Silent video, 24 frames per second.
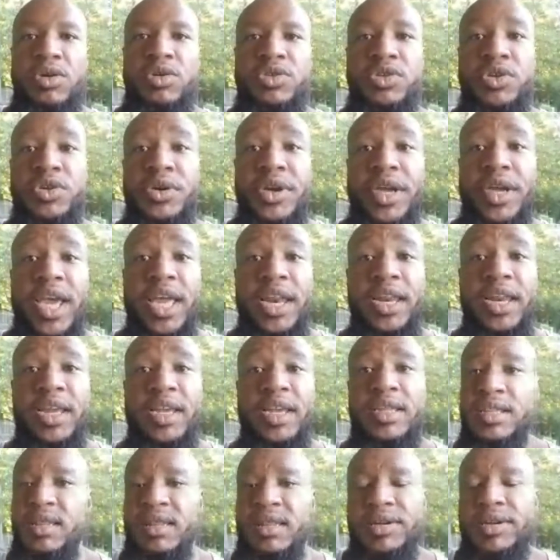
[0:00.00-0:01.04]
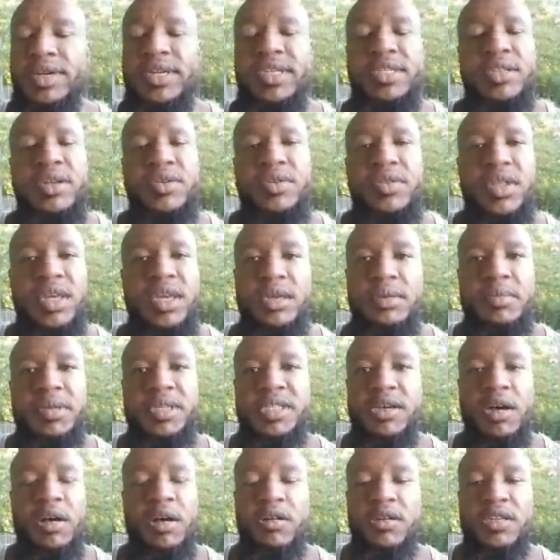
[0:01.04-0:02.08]
Who's creating it? There is no
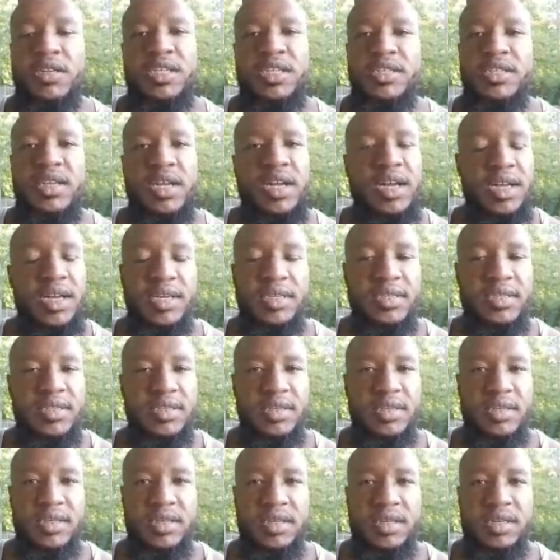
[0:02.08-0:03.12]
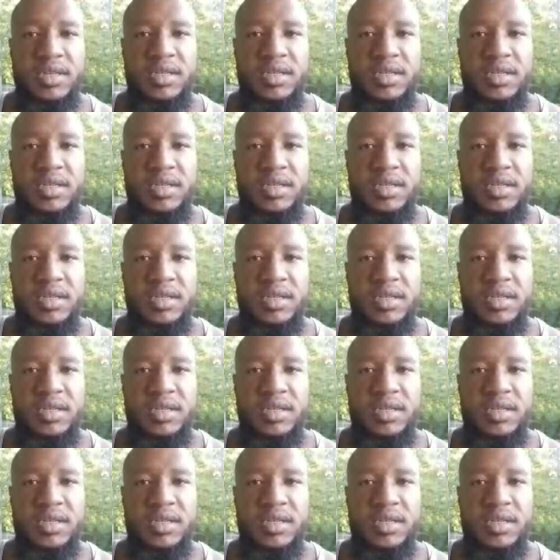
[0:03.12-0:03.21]
them. It's all just us.